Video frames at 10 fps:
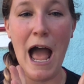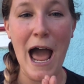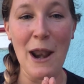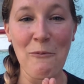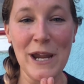
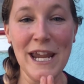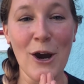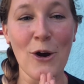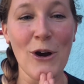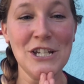and we
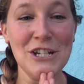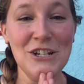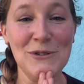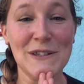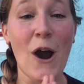are going to
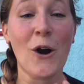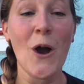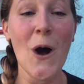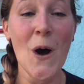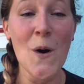use our
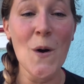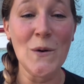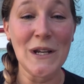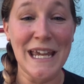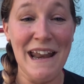
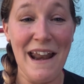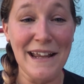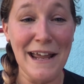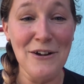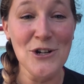own kinetic
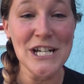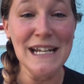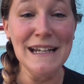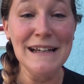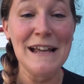
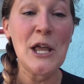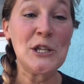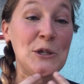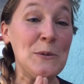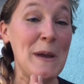energy
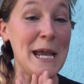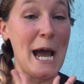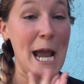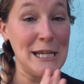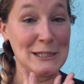to make
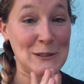ice